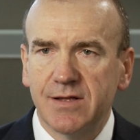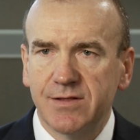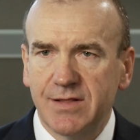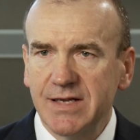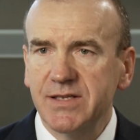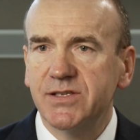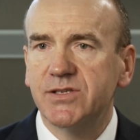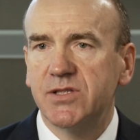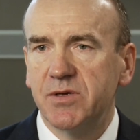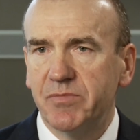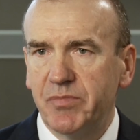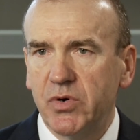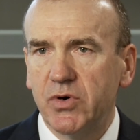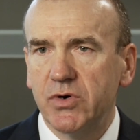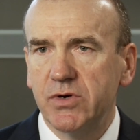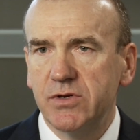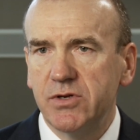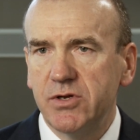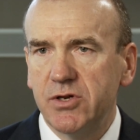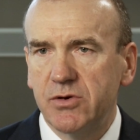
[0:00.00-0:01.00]
That's the
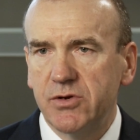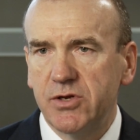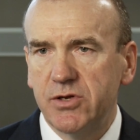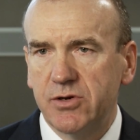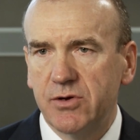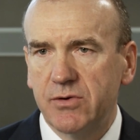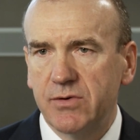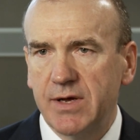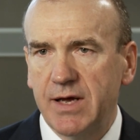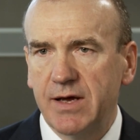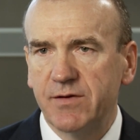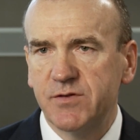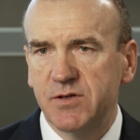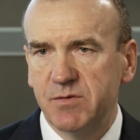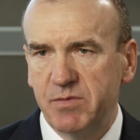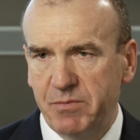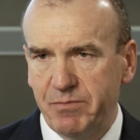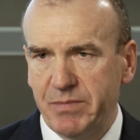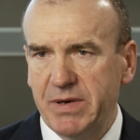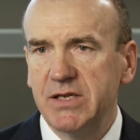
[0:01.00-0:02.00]
point. You know, you don't have
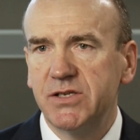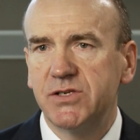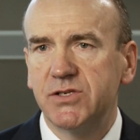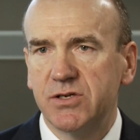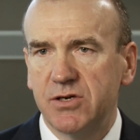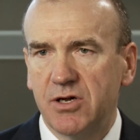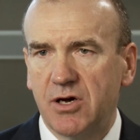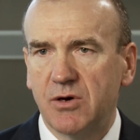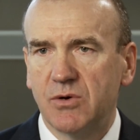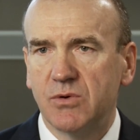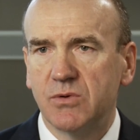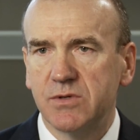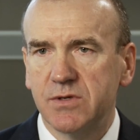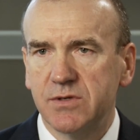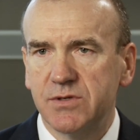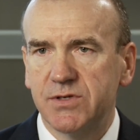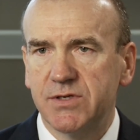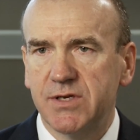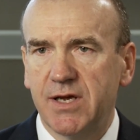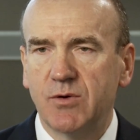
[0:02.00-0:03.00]
to be pigeonholed
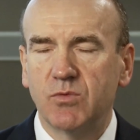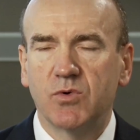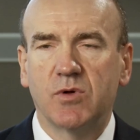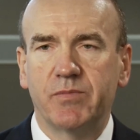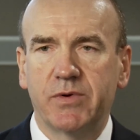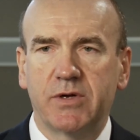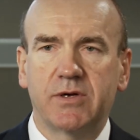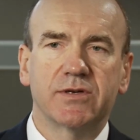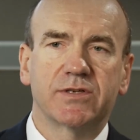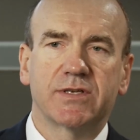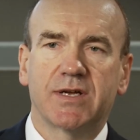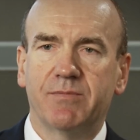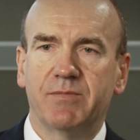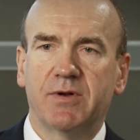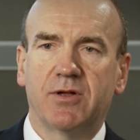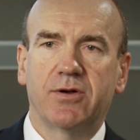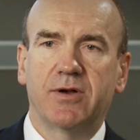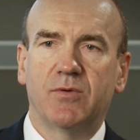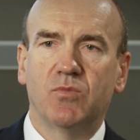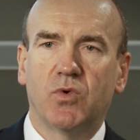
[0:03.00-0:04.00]
and say, well, because I'm
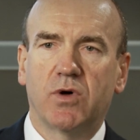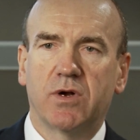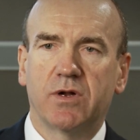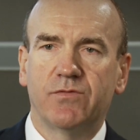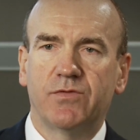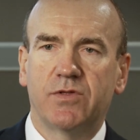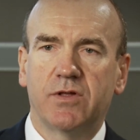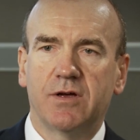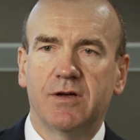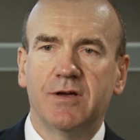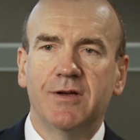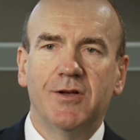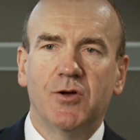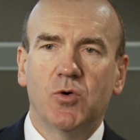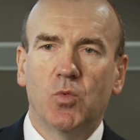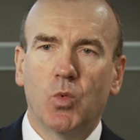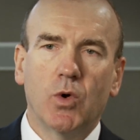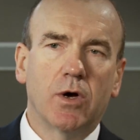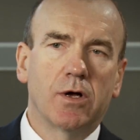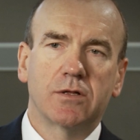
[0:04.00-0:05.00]
not in one of the
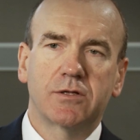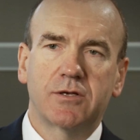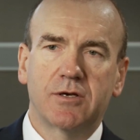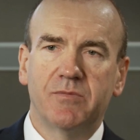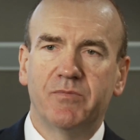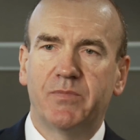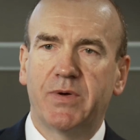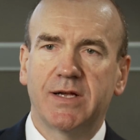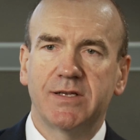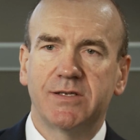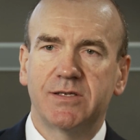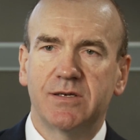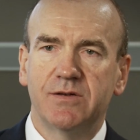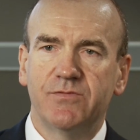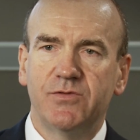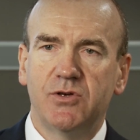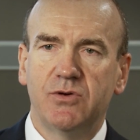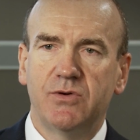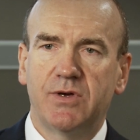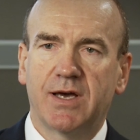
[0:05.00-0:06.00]
world
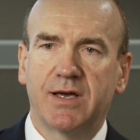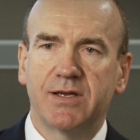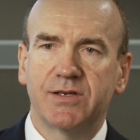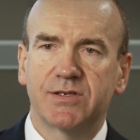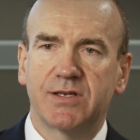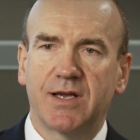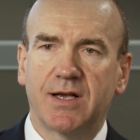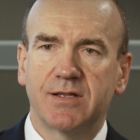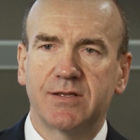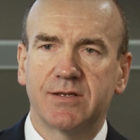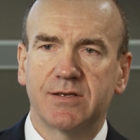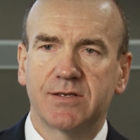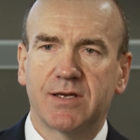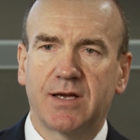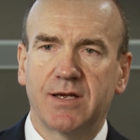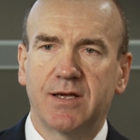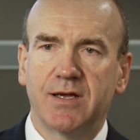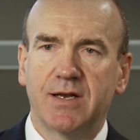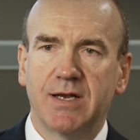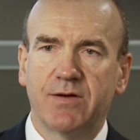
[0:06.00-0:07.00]
competitive UK sectors,
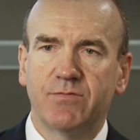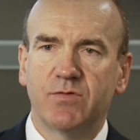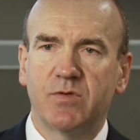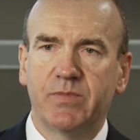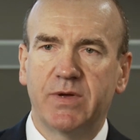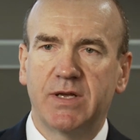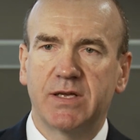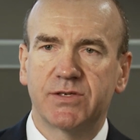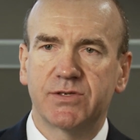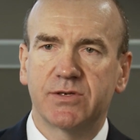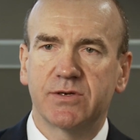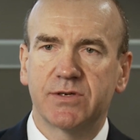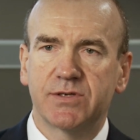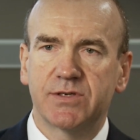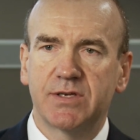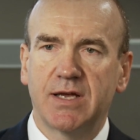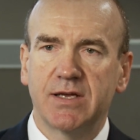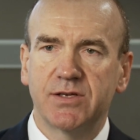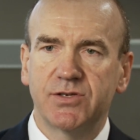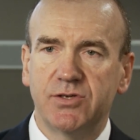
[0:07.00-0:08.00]
I can never be a
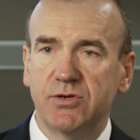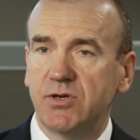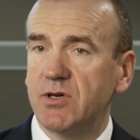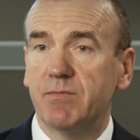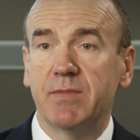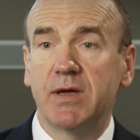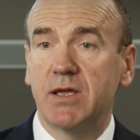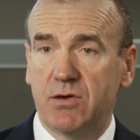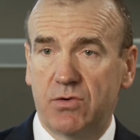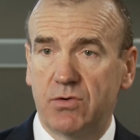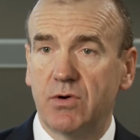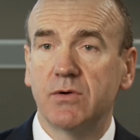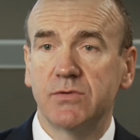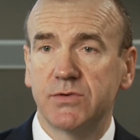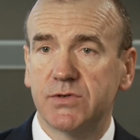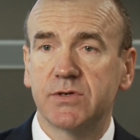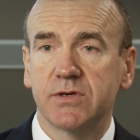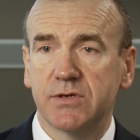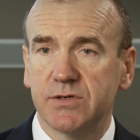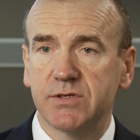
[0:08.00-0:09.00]
success. You can make your
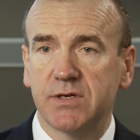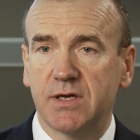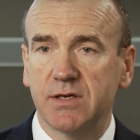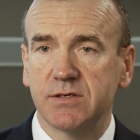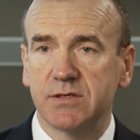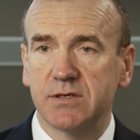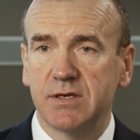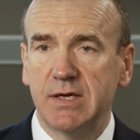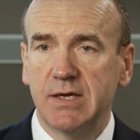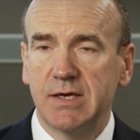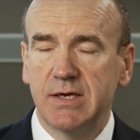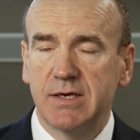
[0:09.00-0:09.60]
own success.